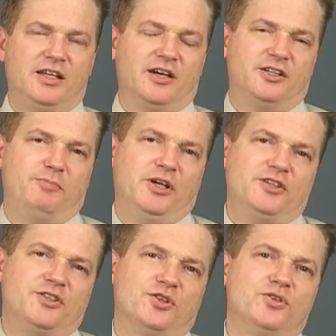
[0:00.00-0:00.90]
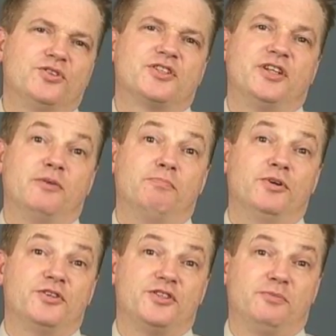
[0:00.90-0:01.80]
Now it depends whose
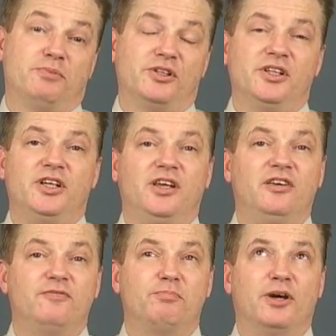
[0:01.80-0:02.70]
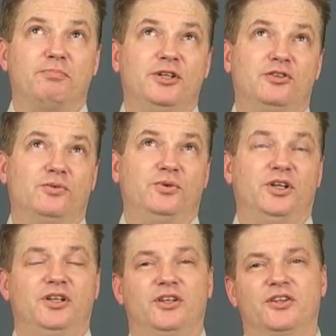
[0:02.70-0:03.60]
numbers you believe, but
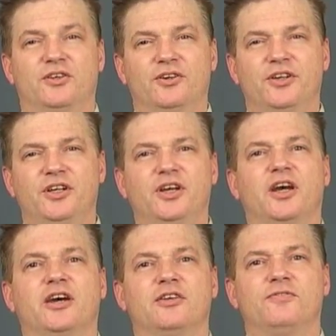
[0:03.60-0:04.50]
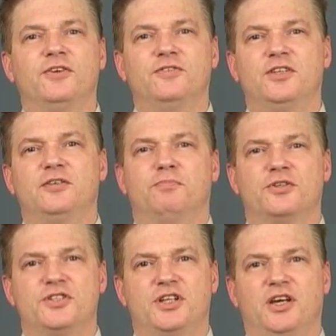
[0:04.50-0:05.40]
between 30 and
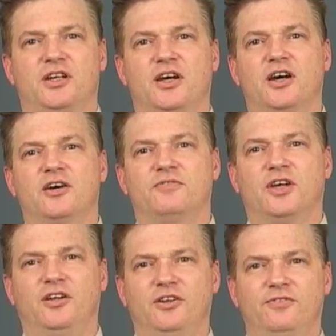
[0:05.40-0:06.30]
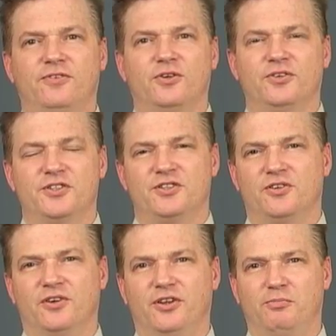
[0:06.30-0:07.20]
50% of telephones in
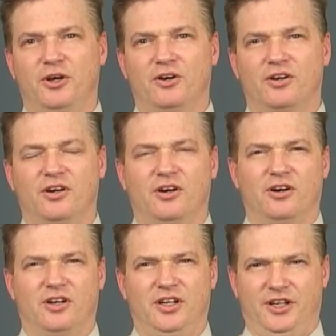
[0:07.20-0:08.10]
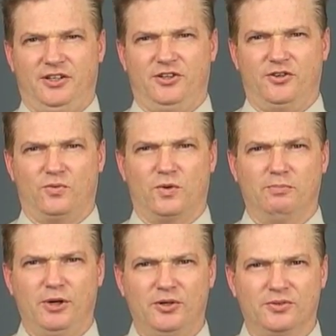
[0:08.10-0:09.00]
North America are connected to
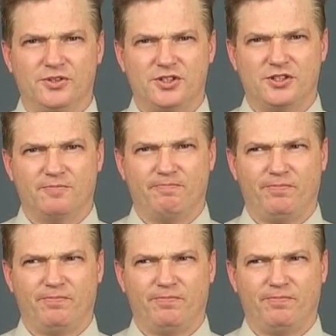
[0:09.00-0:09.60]
remotes.